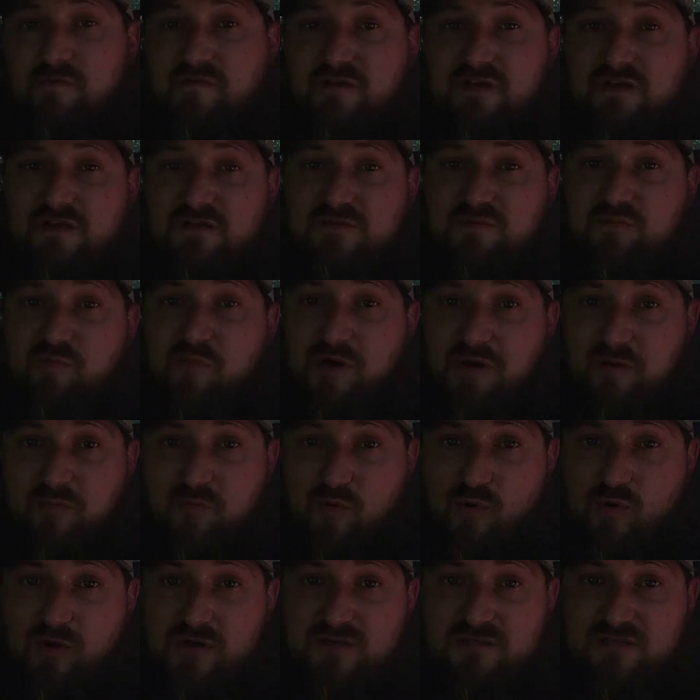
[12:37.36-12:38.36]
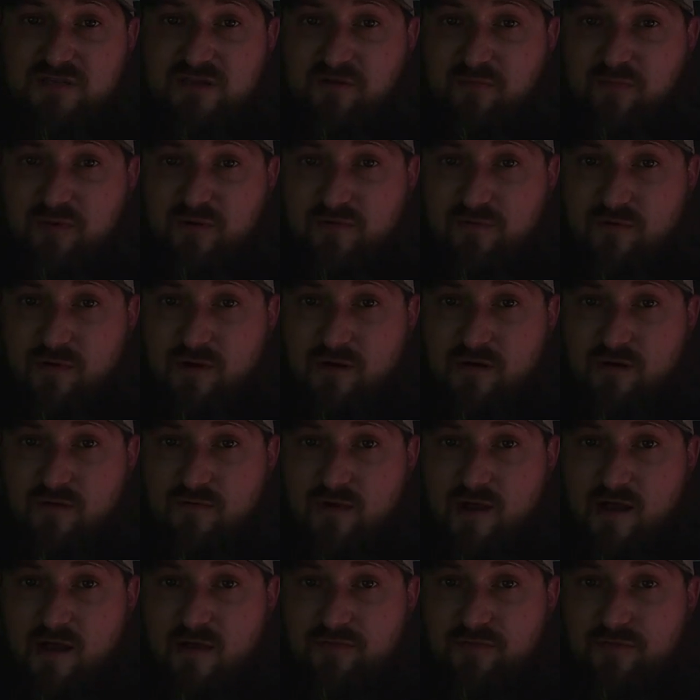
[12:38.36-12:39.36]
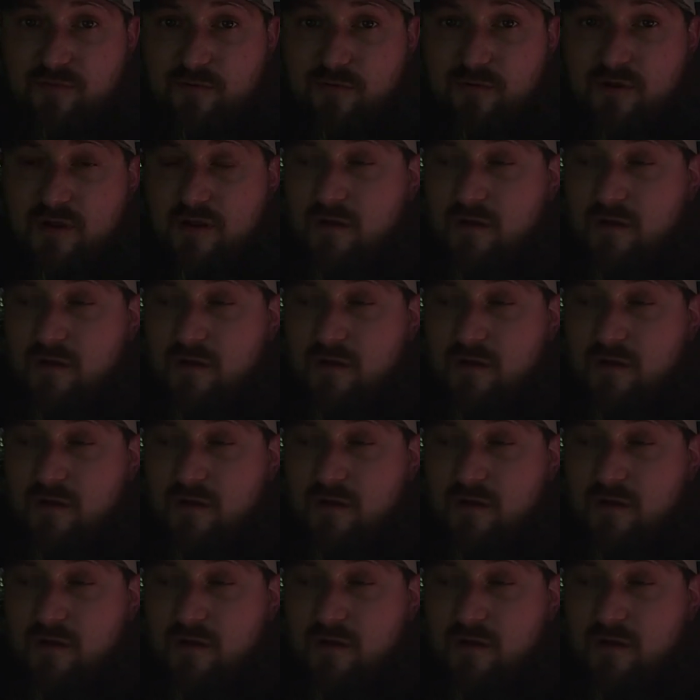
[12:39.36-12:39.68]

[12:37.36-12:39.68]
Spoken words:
of these big boys that have been running around through